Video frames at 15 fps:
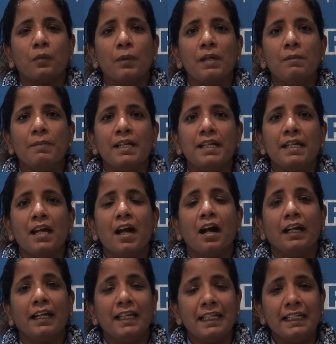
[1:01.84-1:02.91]
will be
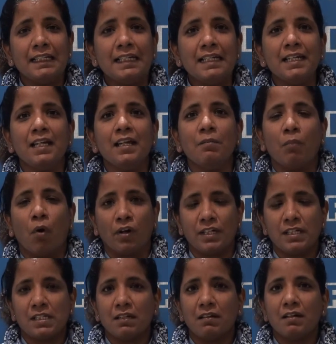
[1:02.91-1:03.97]
keenly
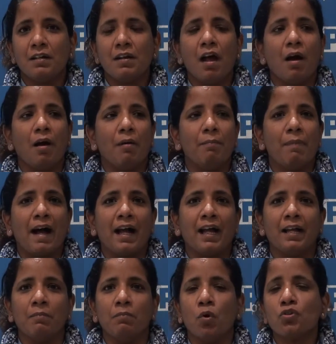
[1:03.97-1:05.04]
monitored by
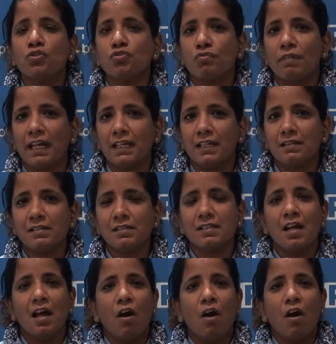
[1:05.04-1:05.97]
most traders